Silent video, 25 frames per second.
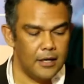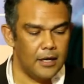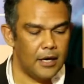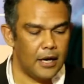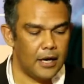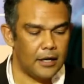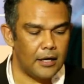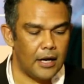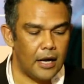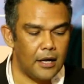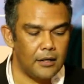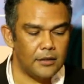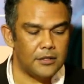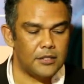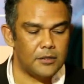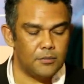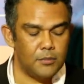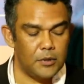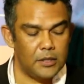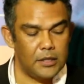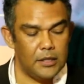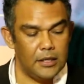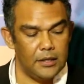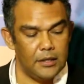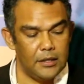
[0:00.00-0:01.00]
And
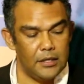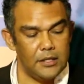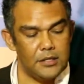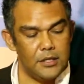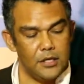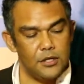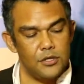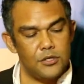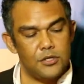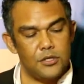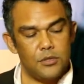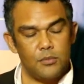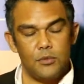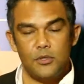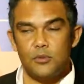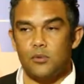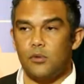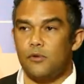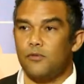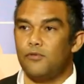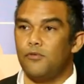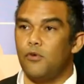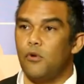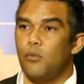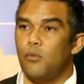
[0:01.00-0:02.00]
ultimately, these instruments
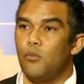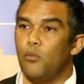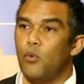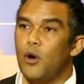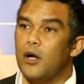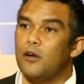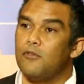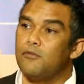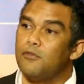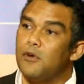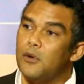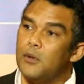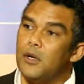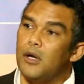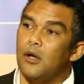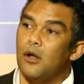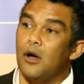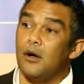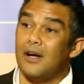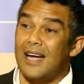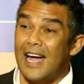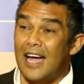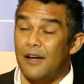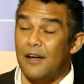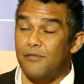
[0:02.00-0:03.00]
will form one very
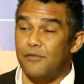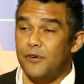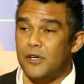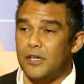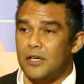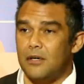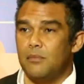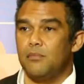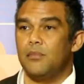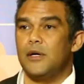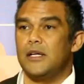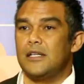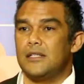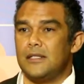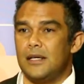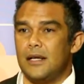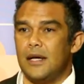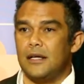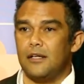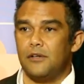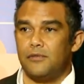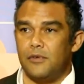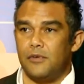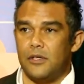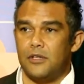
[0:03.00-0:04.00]
long African
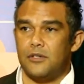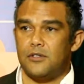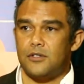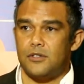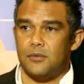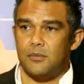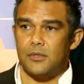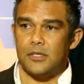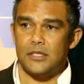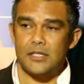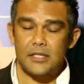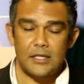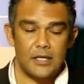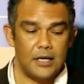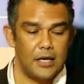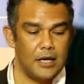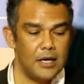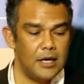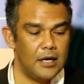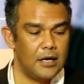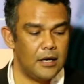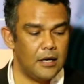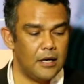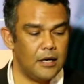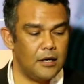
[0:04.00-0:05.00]
baseline of instruments
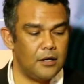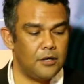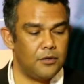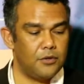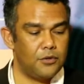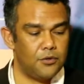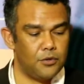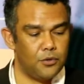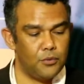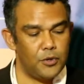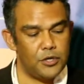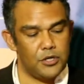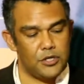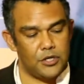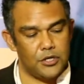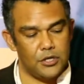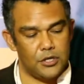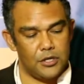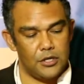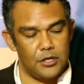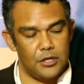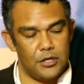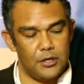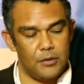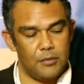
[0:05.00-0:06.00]
uh, through
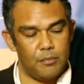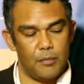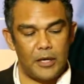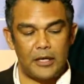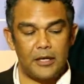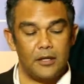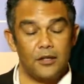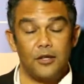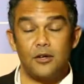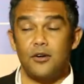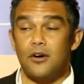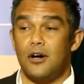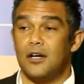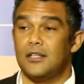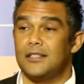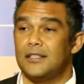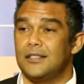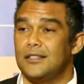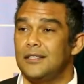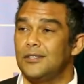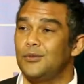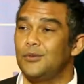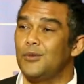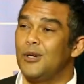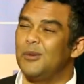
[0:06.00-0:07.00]
which making the
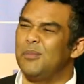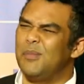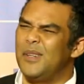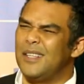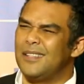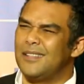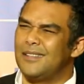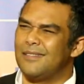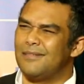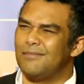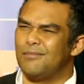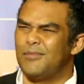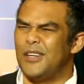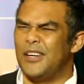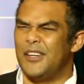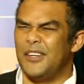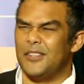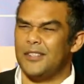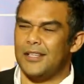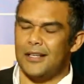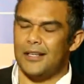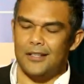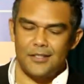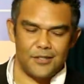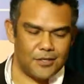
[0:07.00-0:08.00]
continent one big radio
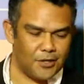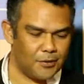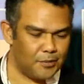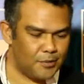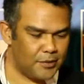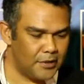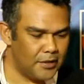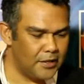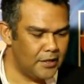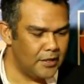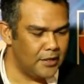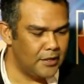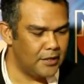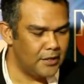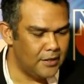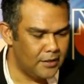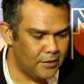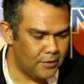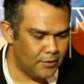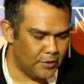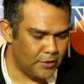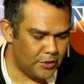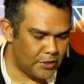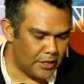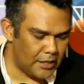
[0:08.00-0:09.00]
telescope,
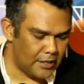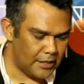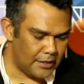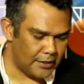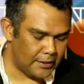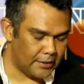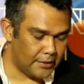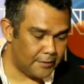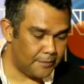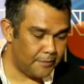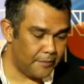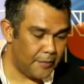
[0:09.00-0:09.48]
which I like.